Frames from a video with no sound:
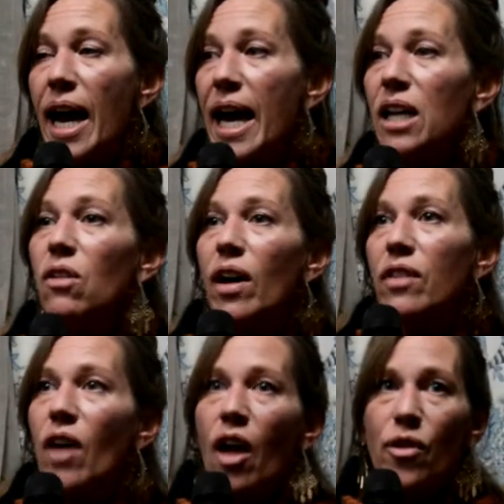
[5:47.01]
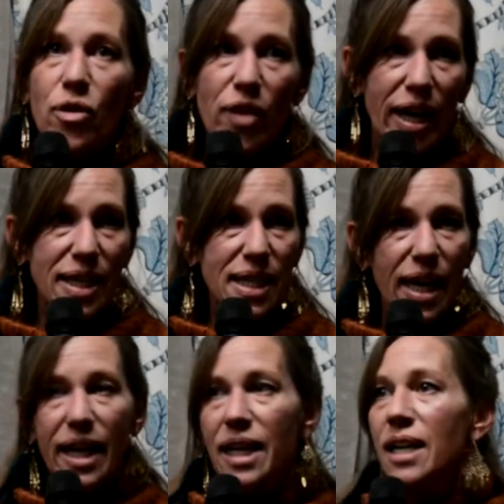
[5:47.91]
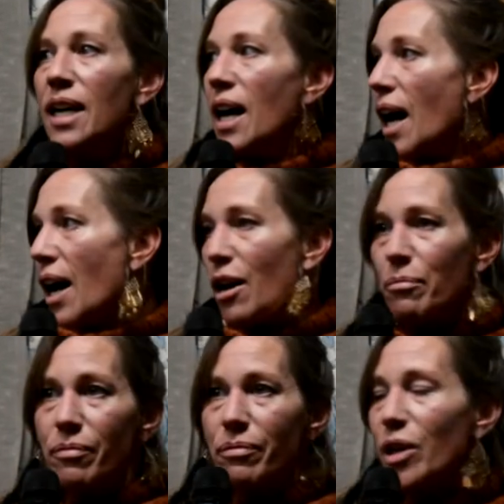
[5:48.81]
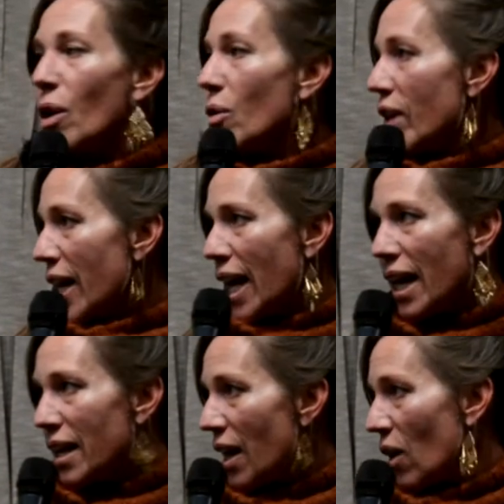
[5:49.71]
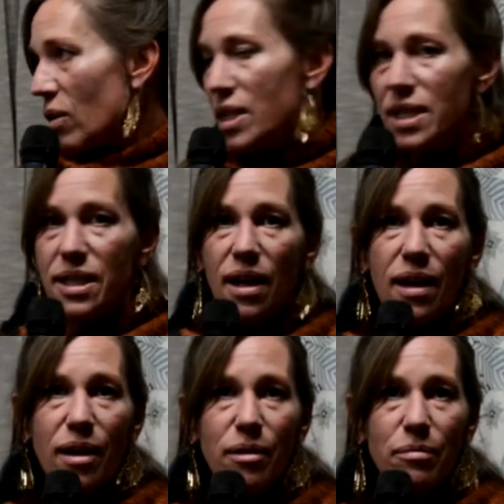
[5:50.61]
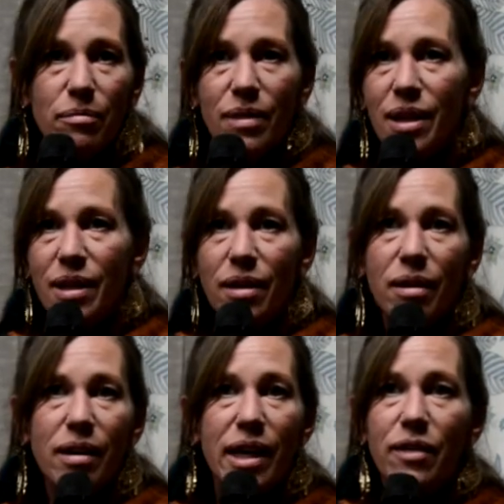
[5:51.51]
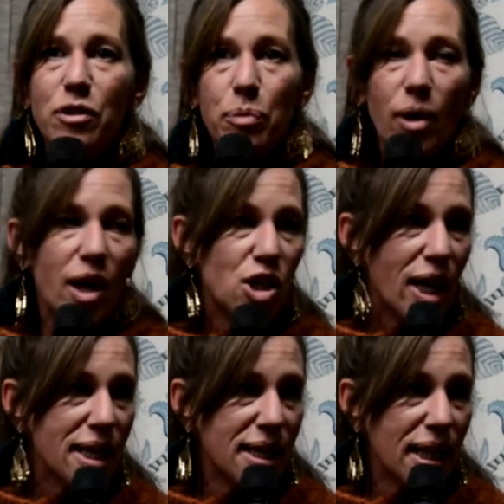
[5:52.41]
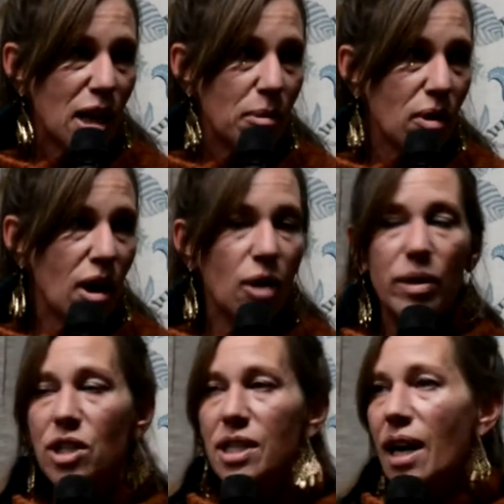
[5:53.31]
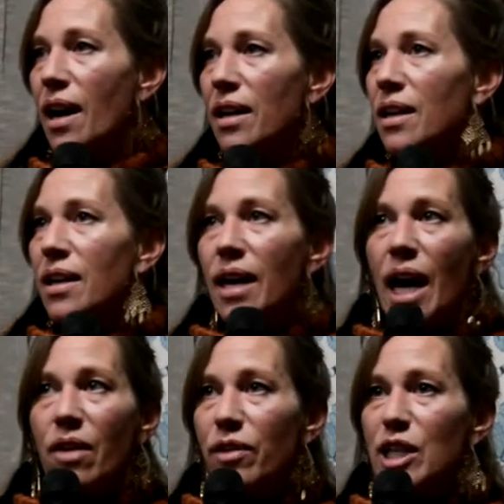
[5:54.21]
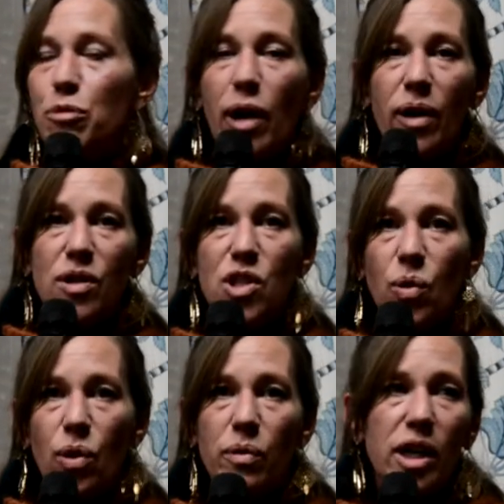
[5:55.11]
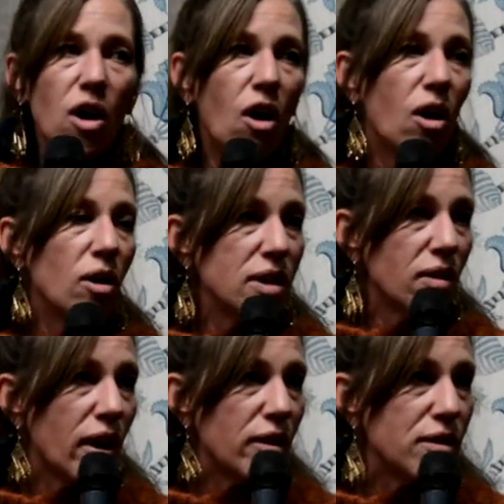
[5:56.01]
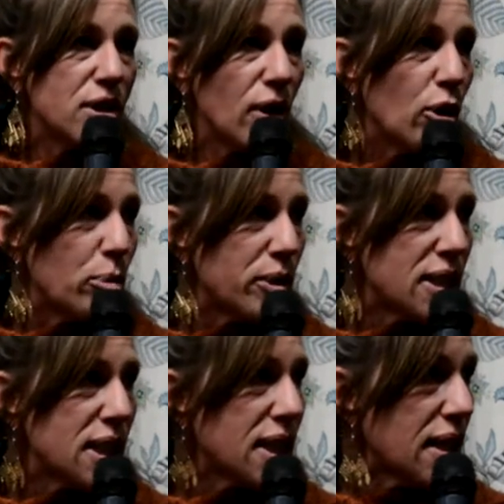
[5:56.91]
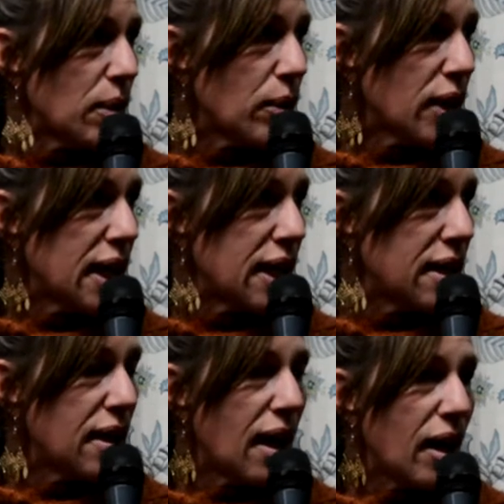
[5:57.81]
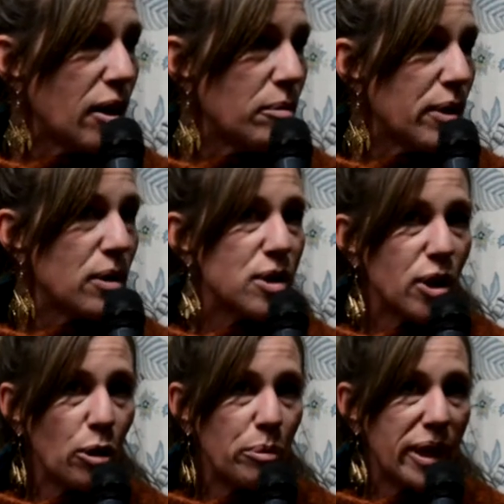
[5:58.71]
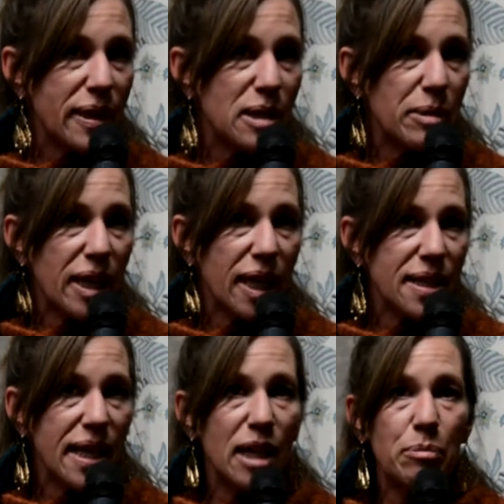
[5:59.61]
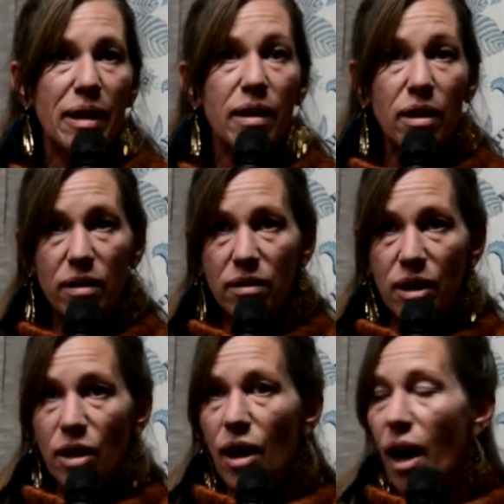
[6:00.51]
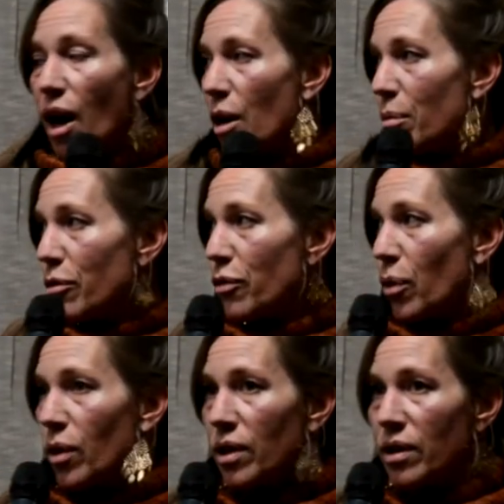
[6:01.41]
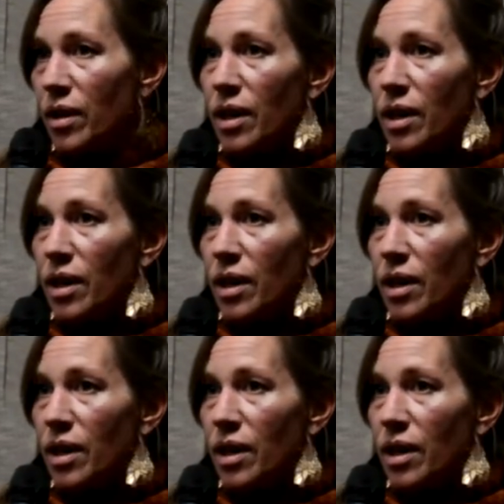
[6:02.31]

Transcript: and a lot of other things like clothing handouts, gift projects that come along. We just got every Sprouts store recalled a lot of soaps that were in their soap bins because they had been there for